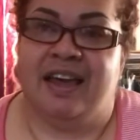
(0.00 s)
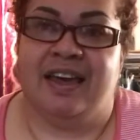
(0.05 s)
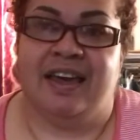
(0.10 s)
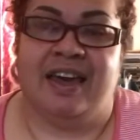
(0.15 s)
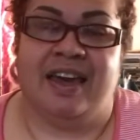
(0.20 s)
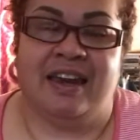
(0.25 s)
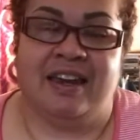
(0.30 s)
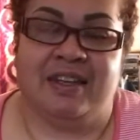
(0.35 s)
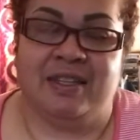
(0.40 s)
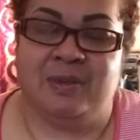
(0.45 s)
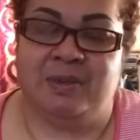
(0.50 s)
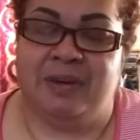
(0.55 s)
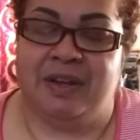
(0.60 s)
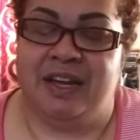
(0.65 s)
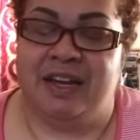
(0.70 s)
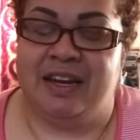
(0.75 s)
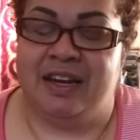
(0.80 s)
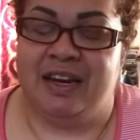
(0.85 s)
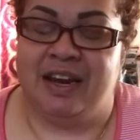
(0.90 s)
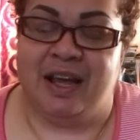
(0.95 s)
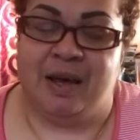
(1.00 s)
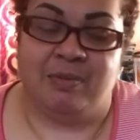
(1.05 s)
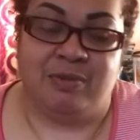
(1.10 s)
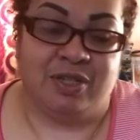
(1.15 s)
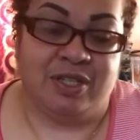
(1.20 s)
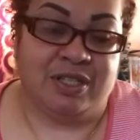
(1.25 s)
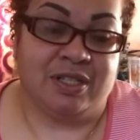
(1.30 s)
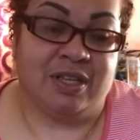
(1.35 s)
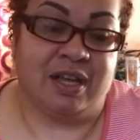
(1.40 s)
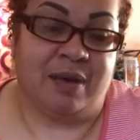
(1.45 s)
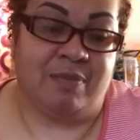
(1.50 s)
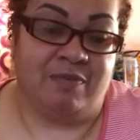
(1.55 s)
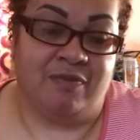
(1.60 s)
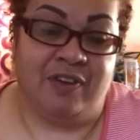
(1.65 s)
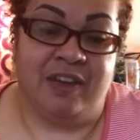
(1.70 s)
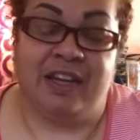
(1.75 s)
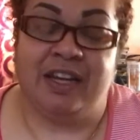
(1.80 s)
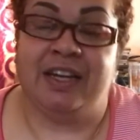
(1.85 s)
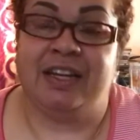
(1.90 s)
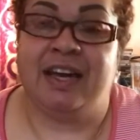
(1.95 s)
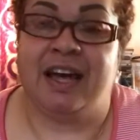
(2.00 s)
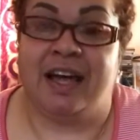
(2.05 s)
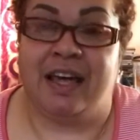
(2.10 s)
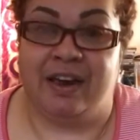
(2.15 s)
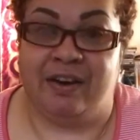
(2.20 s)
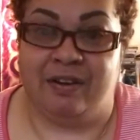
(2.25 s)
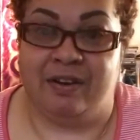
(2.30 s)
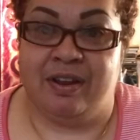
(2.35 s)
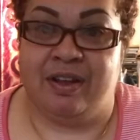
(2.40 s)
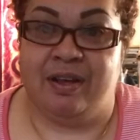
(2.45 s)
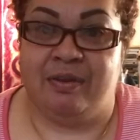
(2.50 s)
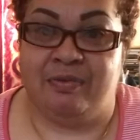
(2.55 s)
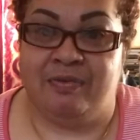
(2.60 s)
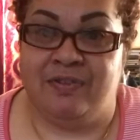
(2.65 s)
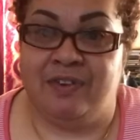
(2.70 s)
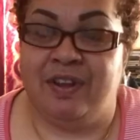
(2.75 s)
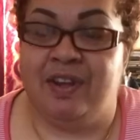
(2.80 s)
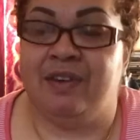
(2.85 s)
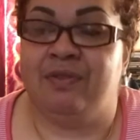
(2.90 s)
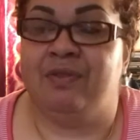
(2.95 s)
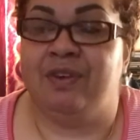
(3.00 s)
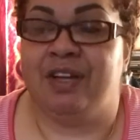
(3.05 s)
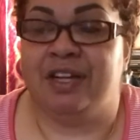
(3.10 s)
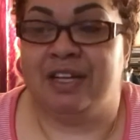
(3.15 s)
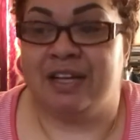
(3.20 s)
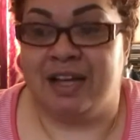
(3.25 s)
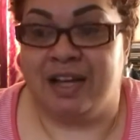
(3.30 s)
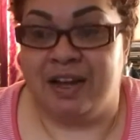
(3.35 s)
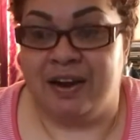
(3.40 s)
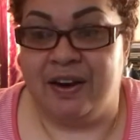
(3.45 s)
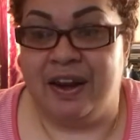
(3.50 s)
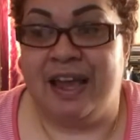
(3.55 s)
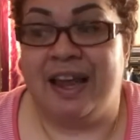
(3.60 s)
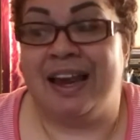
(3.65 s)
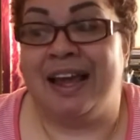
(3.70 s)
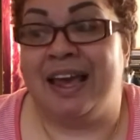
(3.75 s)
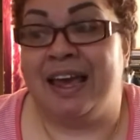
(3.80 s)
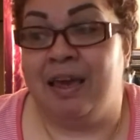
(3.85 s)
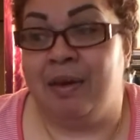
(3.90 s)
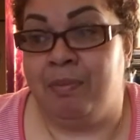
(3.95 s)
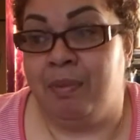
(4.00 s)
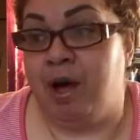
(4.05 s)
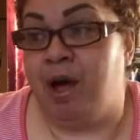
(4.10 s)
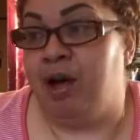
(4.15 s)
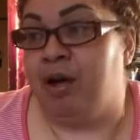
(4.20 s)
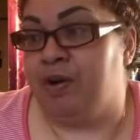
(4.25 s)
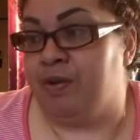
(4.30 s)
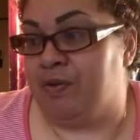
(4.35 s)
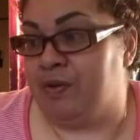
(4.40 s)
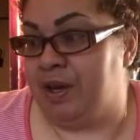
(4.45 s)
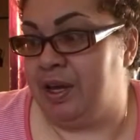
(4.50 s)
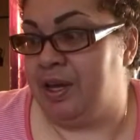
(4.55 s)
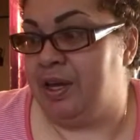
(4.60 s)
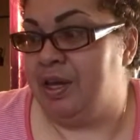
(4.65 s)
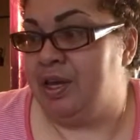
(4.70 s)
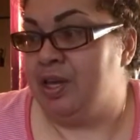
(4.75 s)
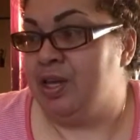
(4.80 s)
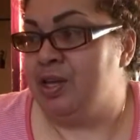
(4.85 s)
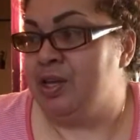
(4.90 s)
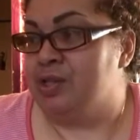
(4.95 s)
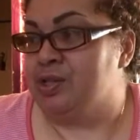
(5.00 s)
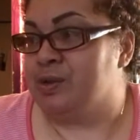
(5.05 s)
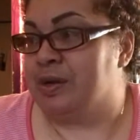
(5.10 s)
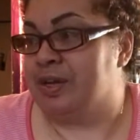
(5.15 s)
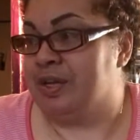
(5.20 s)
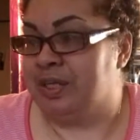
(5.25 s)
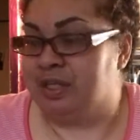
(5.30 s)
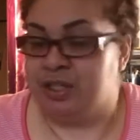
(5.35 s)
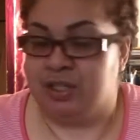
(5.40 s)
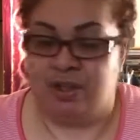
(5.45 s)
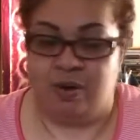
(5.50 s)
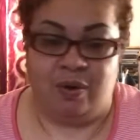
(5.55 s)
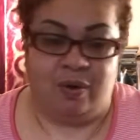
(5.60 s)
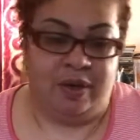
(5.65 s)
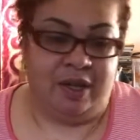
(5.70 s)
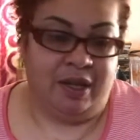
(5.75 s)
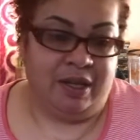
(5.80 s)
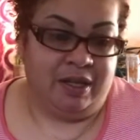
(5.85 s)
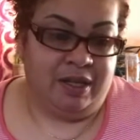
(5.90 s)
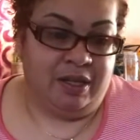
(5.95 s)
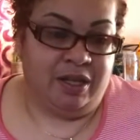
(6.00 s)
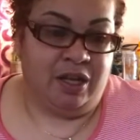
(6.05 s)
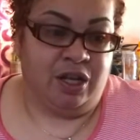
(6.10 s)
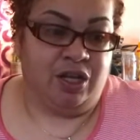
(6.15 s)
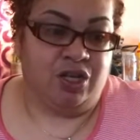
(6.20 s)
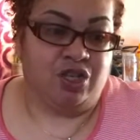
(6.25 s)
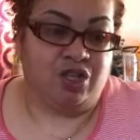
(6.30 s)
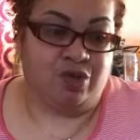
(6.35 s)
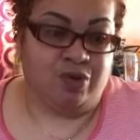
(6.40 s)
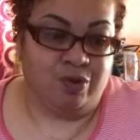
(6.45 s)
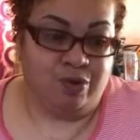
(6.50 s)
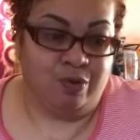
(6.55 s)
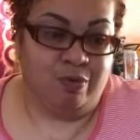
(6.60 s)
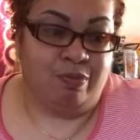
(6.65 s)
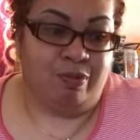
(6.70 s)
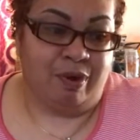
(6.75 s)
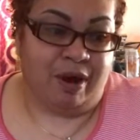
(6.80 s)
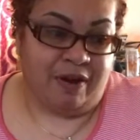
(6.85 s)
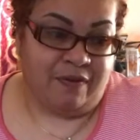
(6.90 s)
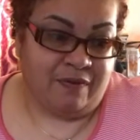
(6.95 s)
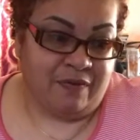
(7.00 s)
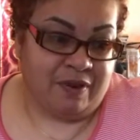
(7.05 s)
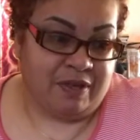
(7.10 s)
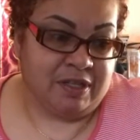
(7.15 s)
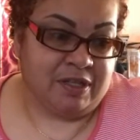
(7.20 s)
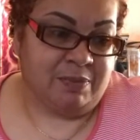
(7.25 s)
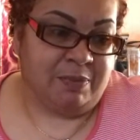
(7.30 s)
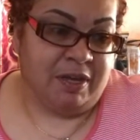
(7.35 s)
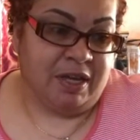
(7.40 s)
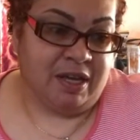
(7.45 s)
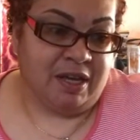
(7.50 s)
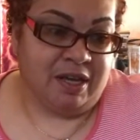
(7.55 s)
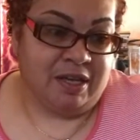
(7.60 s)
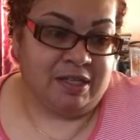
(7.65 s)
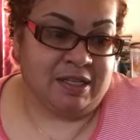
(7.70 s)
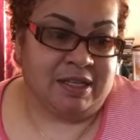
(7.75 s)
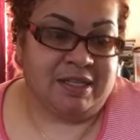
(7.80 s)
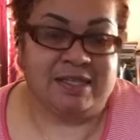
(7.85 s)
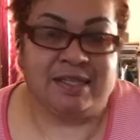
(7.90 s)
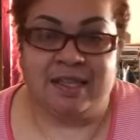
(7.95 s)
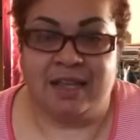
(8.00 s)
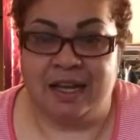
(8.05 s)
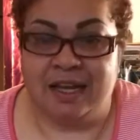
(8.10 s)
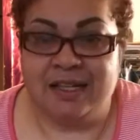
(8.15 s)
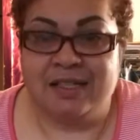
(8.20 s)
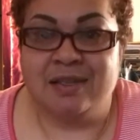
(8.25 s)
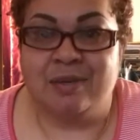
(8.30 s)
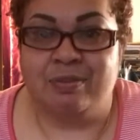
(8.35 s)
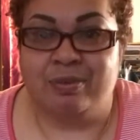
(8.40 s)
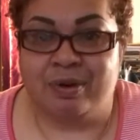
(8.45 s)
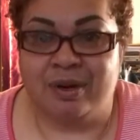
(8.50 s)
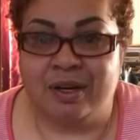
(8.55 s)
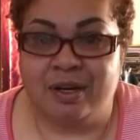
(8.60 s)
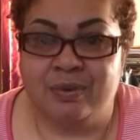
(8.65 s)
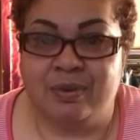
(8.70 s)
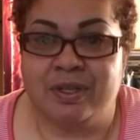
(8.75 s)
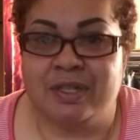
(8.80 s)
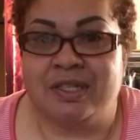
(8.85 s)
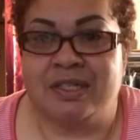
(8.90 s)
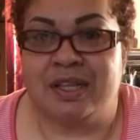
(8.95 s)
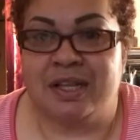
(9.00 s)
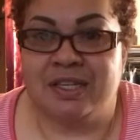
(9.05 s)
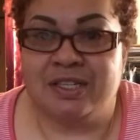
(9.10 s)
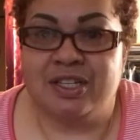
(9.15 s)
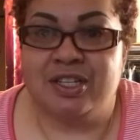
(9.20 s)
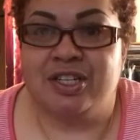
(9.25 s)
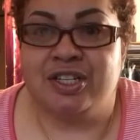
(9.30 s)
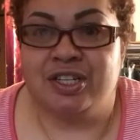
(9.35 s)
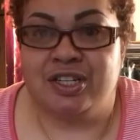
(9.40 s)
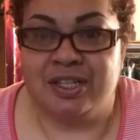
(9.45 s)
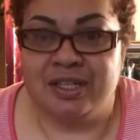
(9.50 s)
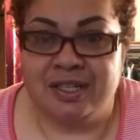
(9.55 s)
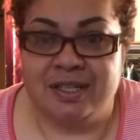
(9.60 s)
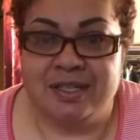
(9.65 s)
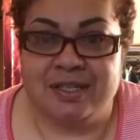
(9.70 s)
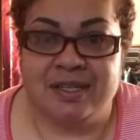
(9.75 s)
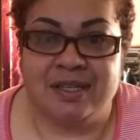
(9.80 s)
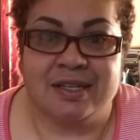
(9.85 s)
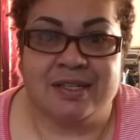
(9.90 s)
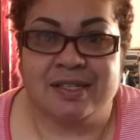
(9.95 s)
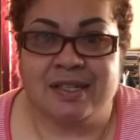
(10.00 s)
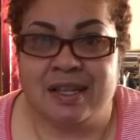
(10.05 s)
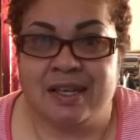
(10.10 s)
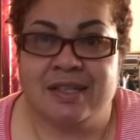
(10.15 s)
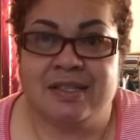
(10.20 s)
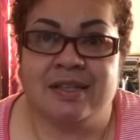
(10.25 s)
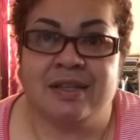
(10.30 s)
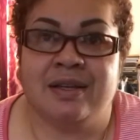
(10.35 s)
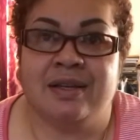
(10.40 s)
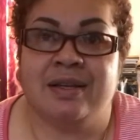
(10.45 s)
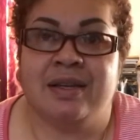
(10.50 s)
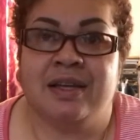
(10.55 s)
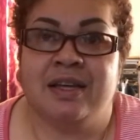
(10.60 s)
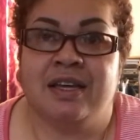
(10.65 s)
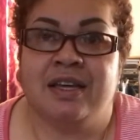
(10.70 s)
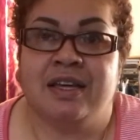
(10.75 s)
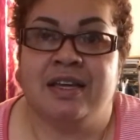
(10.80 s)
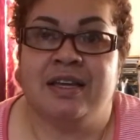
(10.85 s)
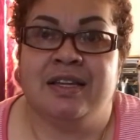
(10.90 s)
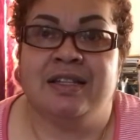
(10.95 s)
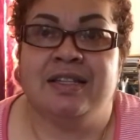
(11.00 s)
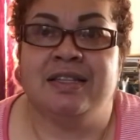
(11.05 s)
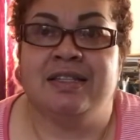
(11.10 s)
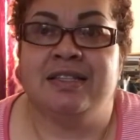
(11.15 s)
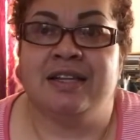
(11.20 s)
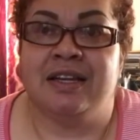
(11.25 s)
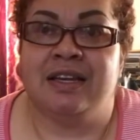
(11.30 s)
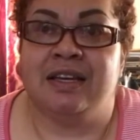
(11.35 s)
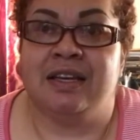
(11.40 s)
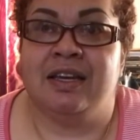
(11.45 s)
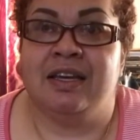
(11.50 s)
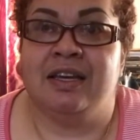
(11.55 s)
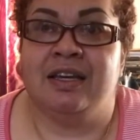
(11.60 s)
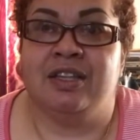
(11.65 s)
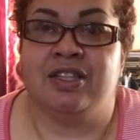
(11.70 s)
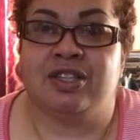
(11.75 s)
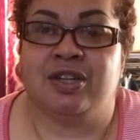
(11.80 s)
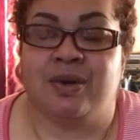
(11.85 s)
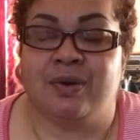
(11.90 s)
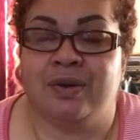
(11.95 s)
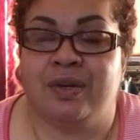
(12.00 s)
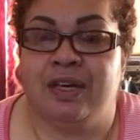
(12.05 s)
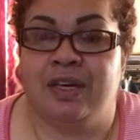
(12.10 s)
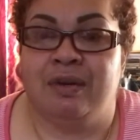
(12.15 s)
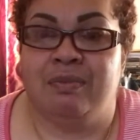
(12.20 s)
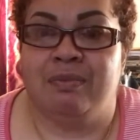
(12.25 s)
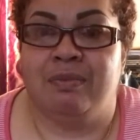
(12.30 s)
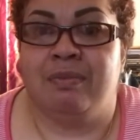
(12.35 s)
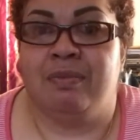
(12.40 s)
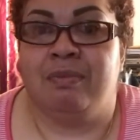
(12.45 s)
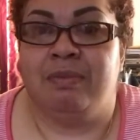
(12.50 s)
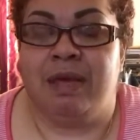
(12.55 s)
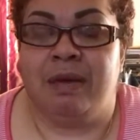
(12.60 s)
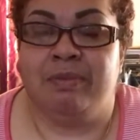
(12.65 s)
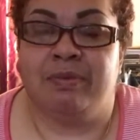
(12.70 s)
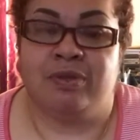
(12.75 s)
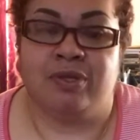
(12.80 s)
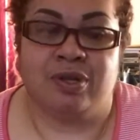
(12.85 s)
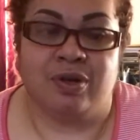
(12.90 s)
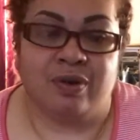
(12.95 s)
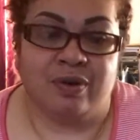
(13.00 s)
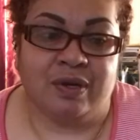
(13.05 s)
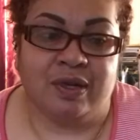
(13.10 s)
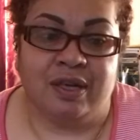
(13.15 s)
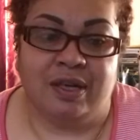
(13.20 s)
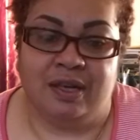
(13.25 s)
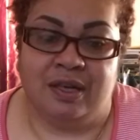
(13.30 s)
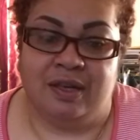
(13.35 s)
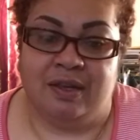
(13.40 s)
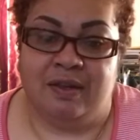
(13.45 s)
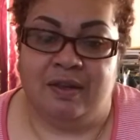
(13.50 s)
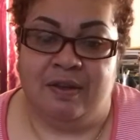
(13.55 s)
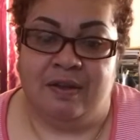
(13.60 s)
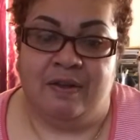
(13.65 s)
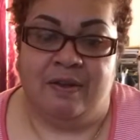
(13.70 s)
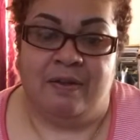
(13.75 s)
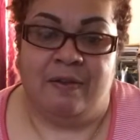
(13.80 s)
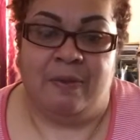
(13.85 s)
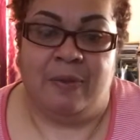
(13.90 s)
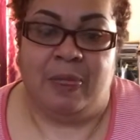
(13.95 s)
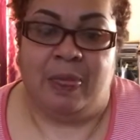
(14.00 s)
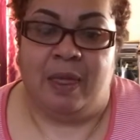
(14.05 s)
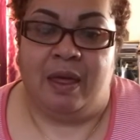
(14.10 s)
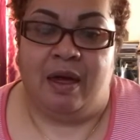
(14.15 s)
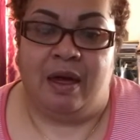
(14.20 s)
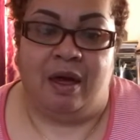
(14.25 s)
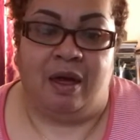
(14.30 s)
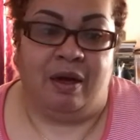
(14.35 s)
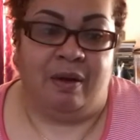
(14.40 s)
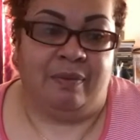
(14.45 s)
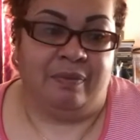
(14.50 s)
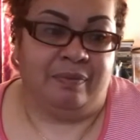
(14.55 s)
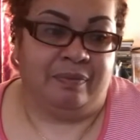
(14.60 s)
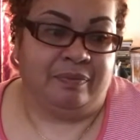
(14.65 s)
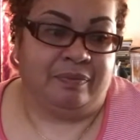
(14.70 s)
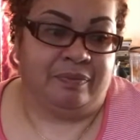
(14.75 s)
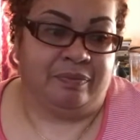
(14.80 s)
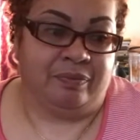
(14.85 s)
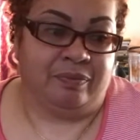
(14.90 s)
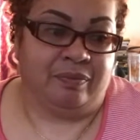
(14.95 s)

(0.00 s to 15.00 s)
I can't explain it. I'm just, I'm feeling tired. I'm feeling really tired and I am hungry. So I need to go eat a true breakfast because a slice of bread with a slice of cheese and a slice of deli turkey, maple turkey, um,